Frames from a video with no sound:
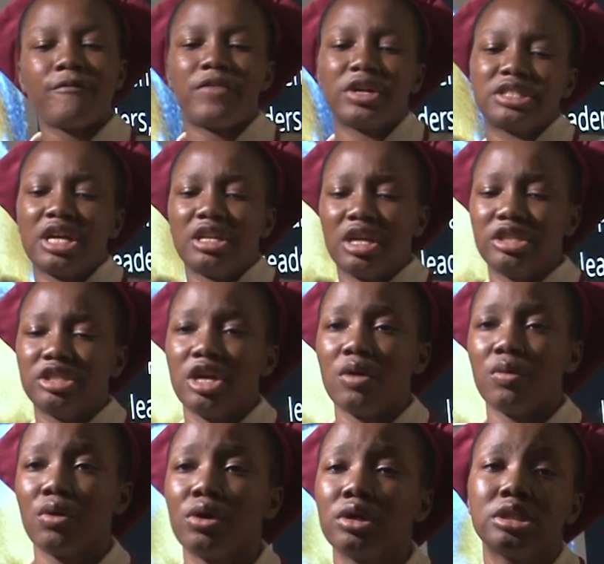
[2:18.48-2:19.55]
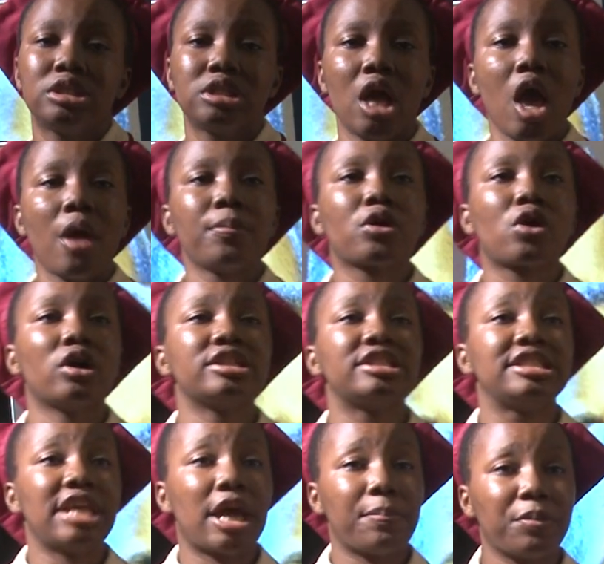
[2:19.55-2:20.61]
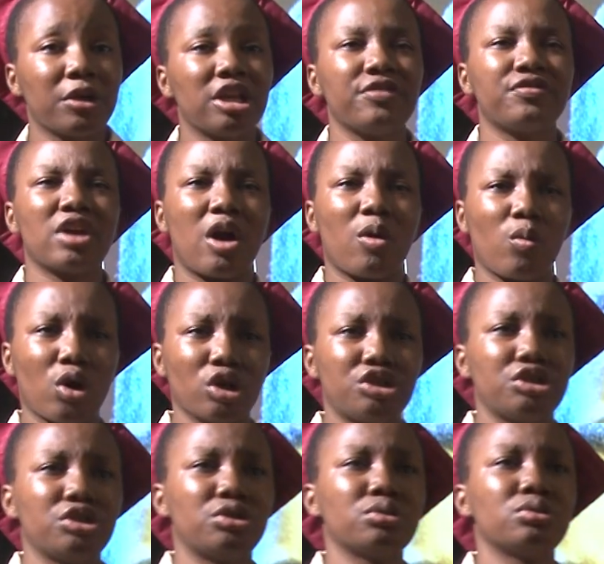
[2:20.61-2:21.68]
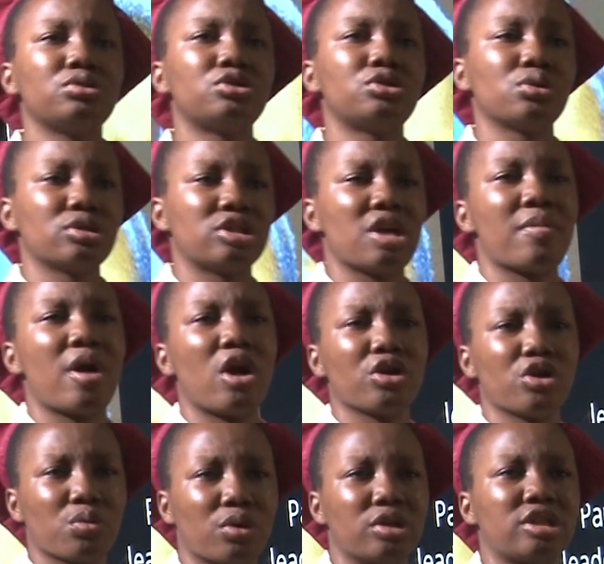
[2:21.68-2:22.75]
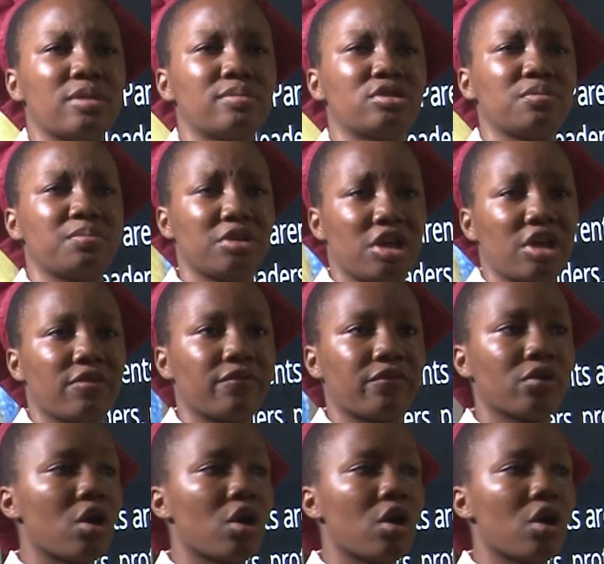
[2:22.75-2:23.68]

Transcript: faster than their words, because they believe that what you do shows them how you want them to behave.